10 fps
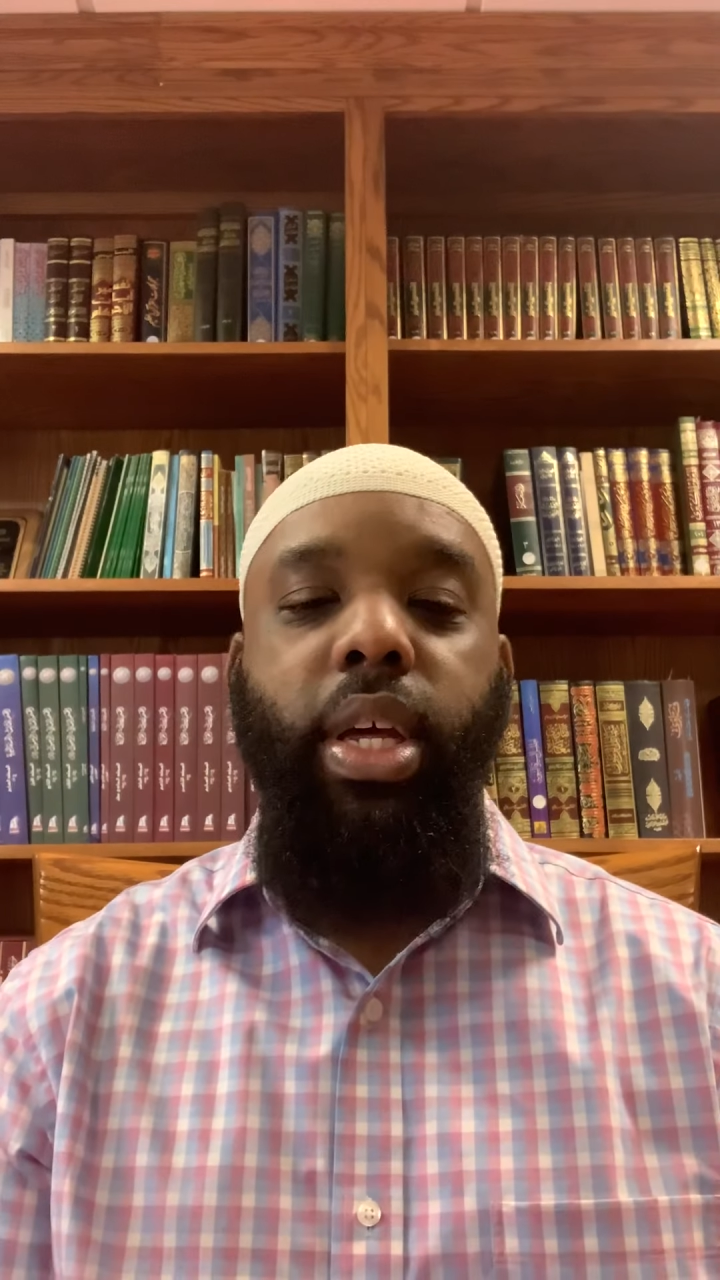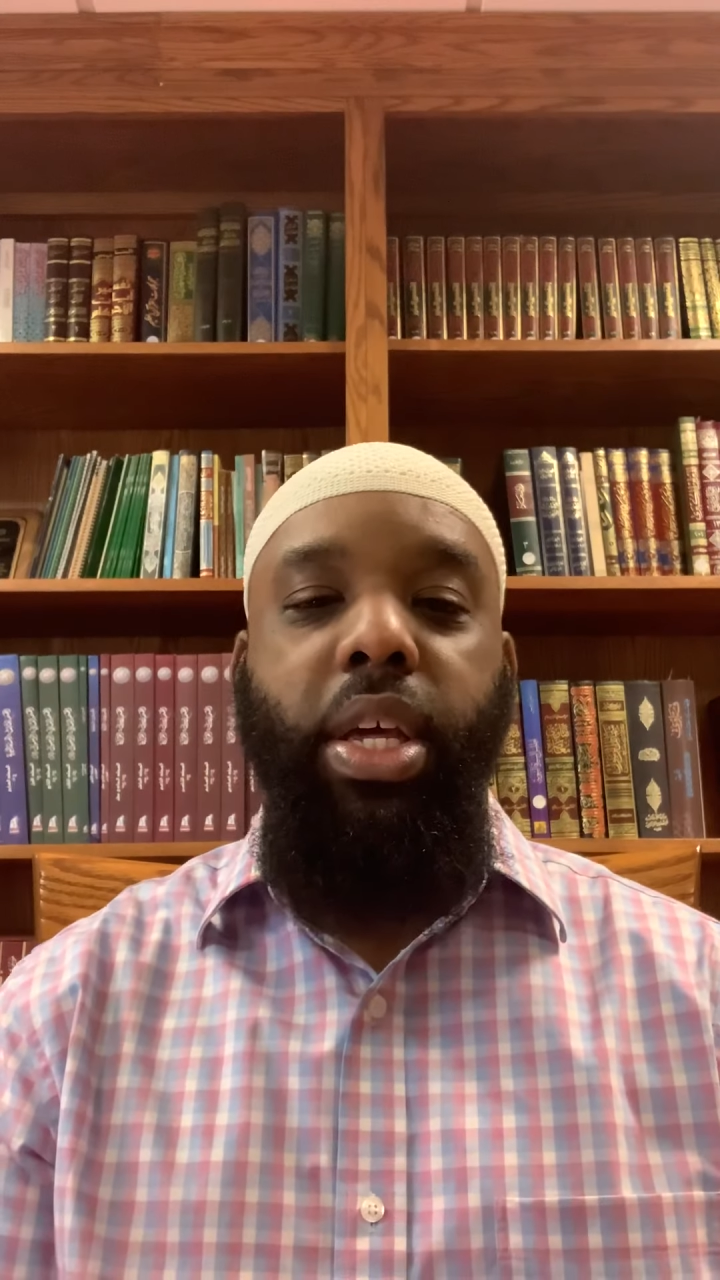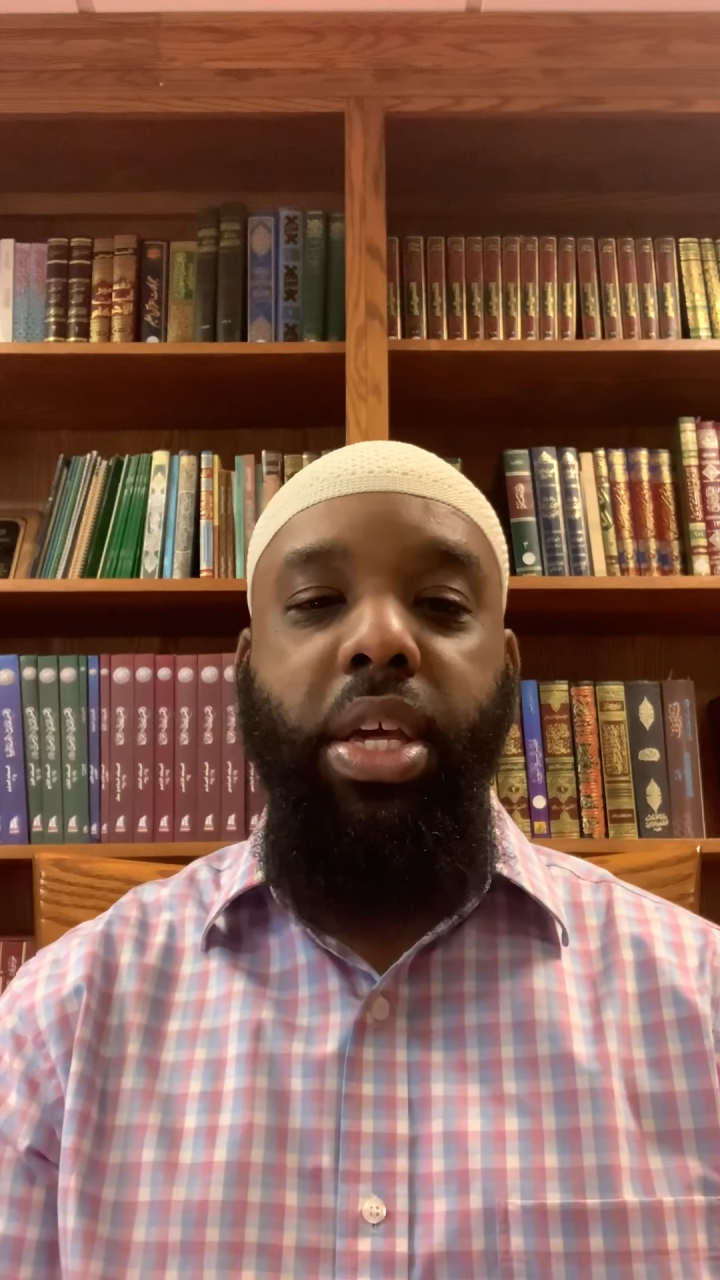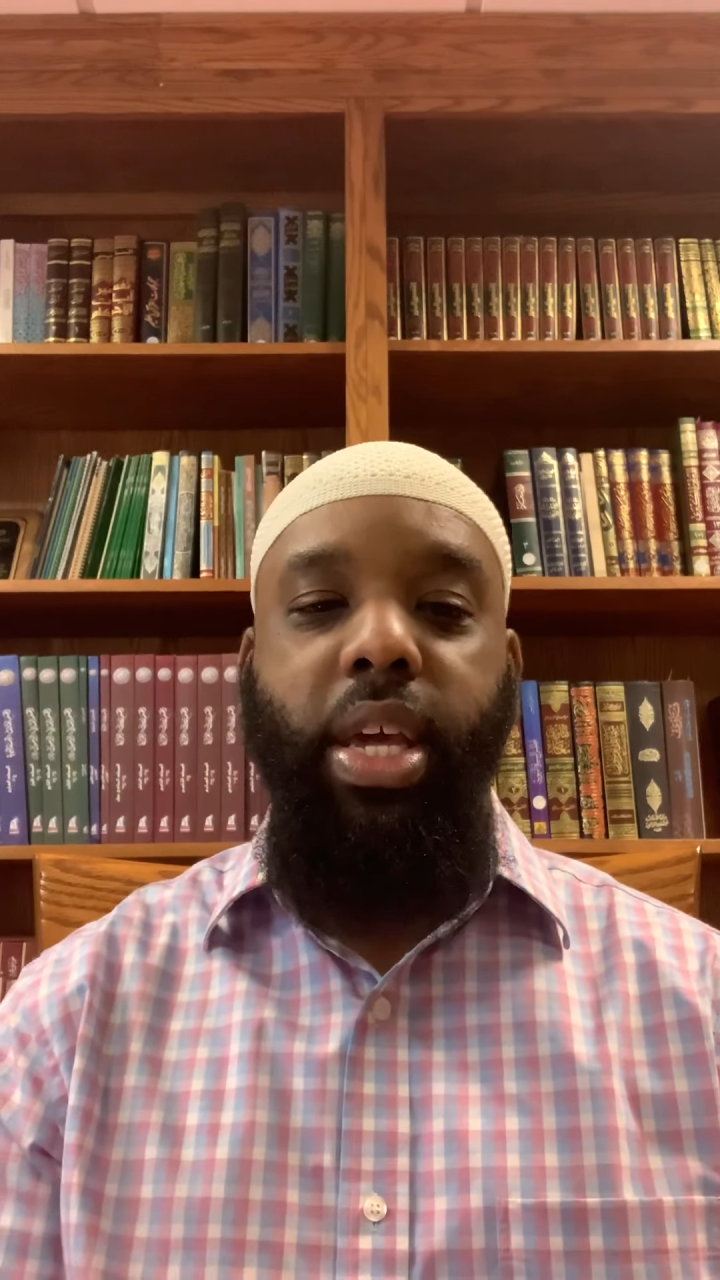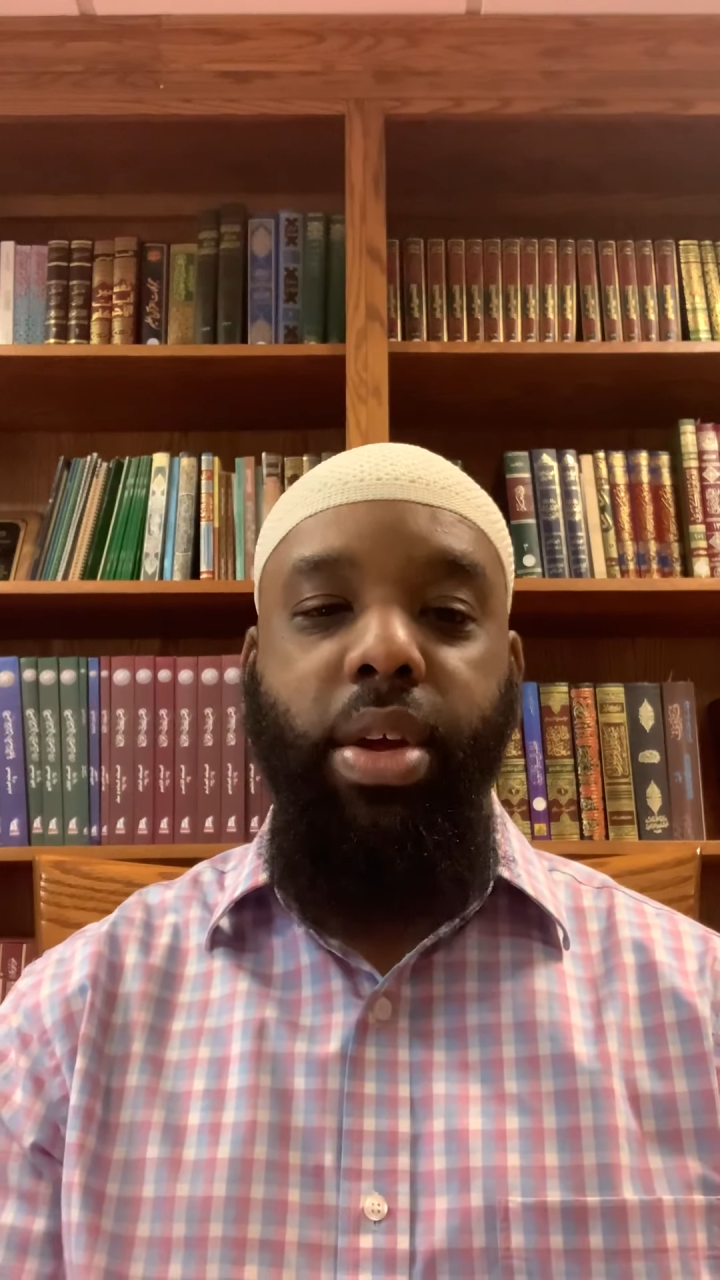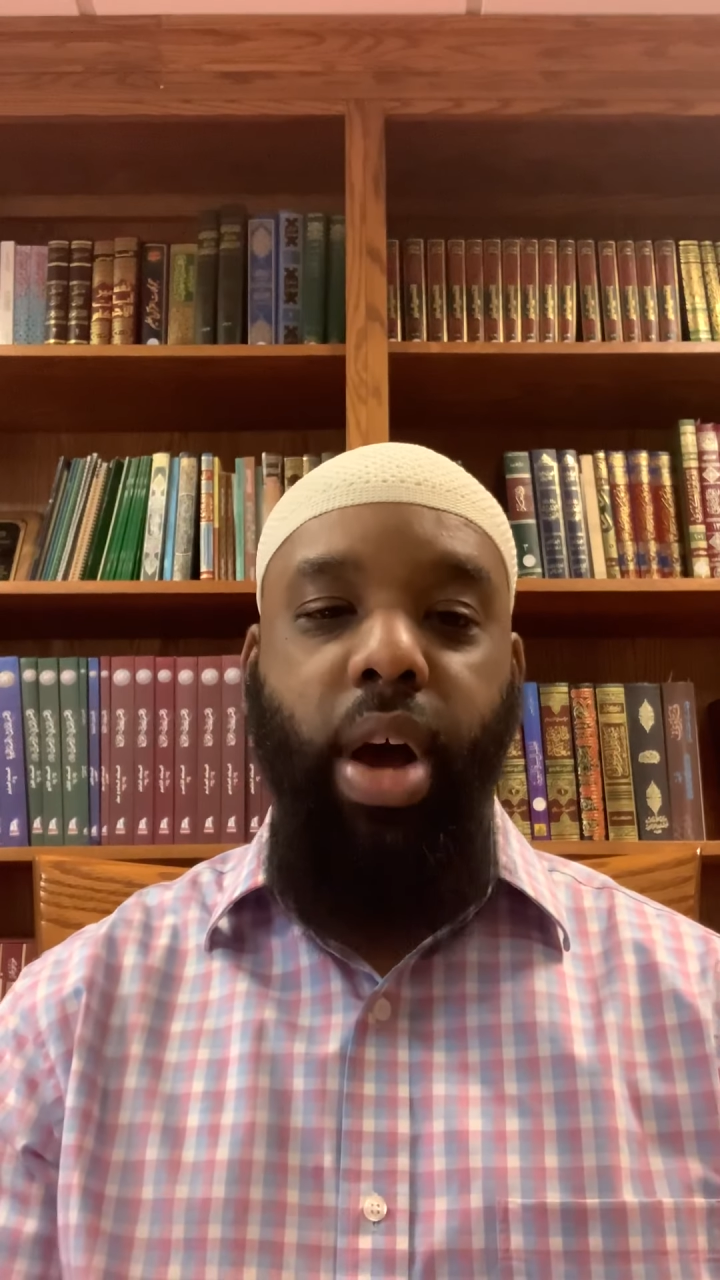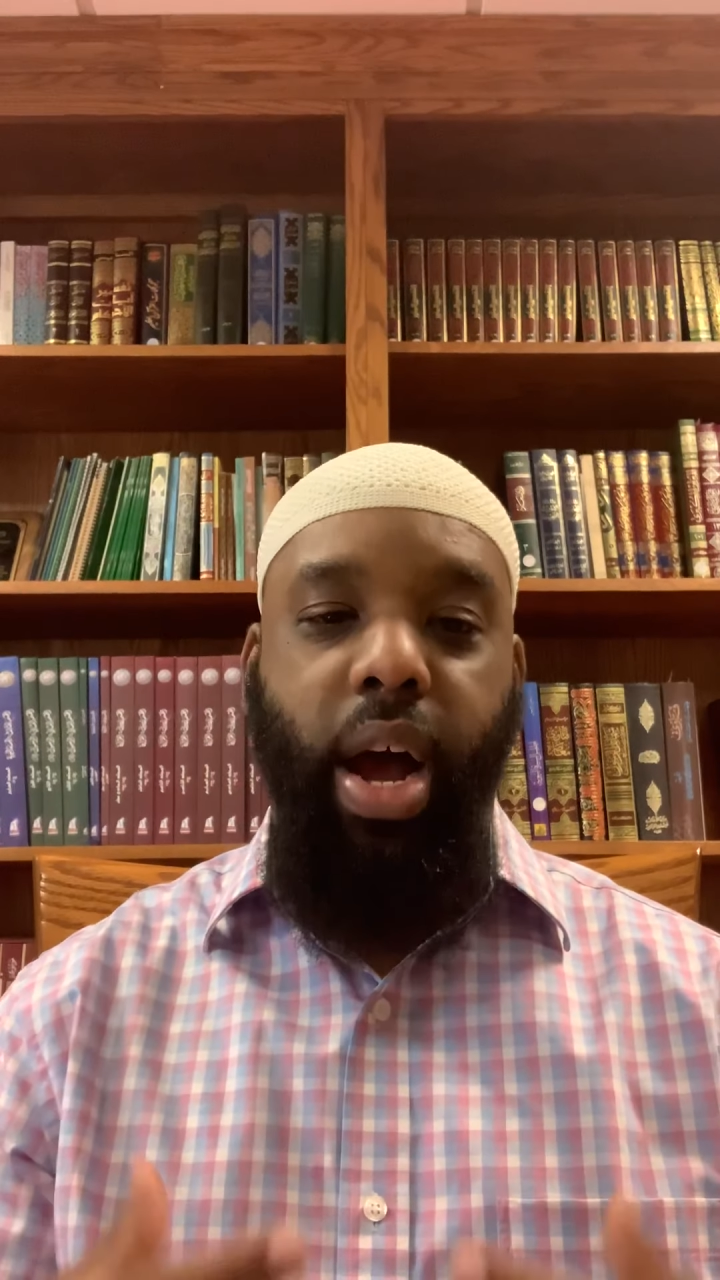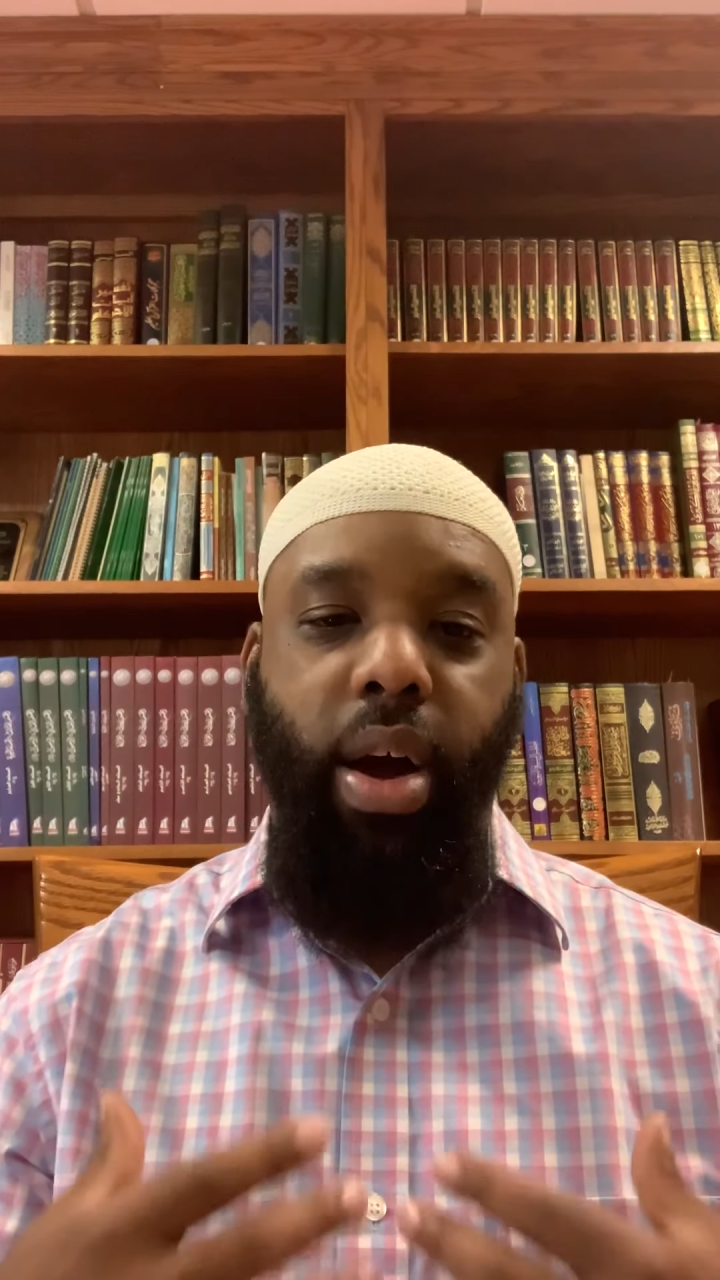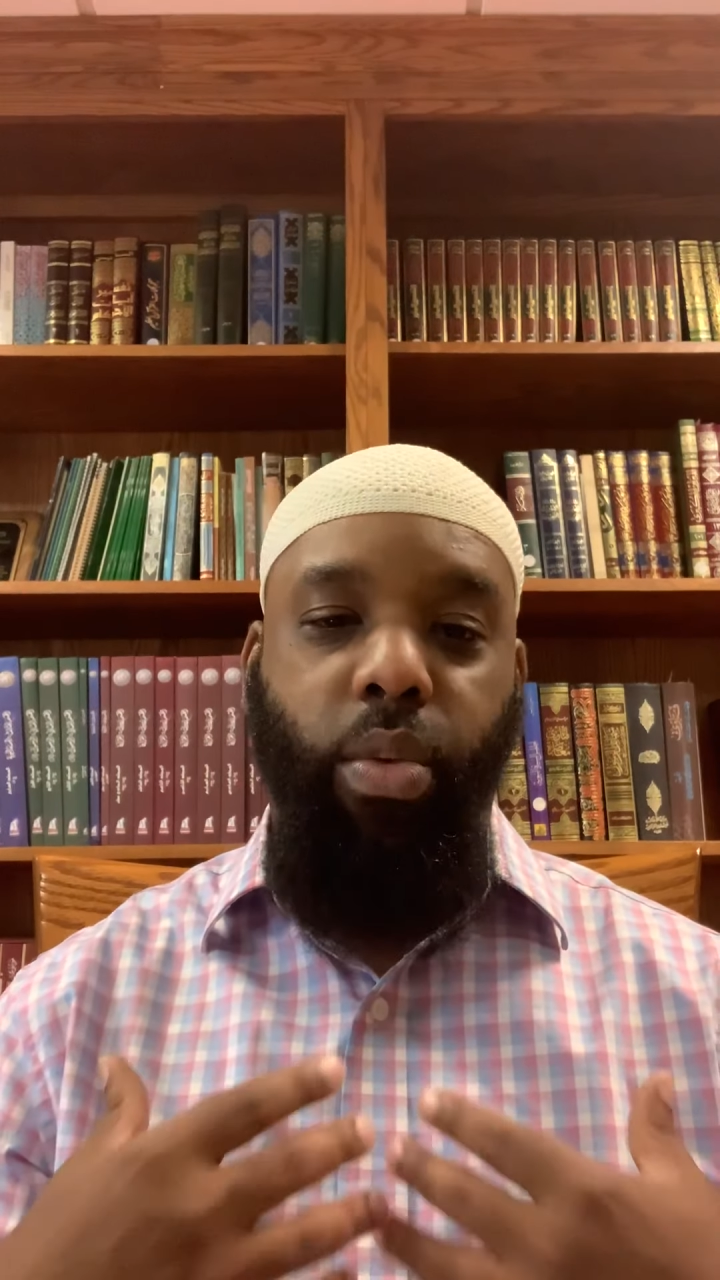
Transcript: he uh,